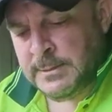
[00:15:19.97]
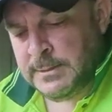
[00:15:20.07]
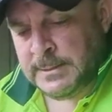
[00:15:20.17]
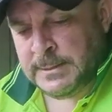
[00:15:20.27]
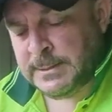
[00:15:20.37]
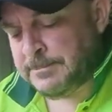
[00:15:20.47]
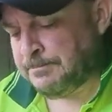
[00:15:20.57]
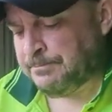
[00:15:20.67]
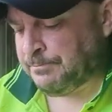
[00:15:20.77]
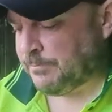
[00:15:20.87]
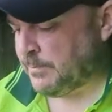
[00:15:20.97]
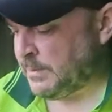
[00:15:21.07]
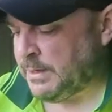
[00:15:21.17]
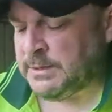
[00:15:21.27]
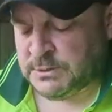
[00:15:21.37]

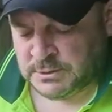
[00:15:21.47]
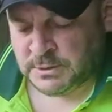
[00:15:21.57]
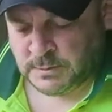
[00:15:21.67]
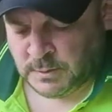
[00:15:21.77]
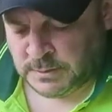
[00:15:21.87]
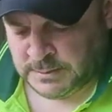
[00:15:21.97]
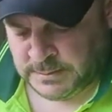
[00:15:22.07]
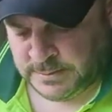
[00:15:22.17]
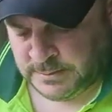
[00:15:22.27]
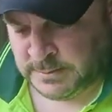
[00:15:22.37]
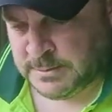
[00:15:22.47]
It is just top quality leather.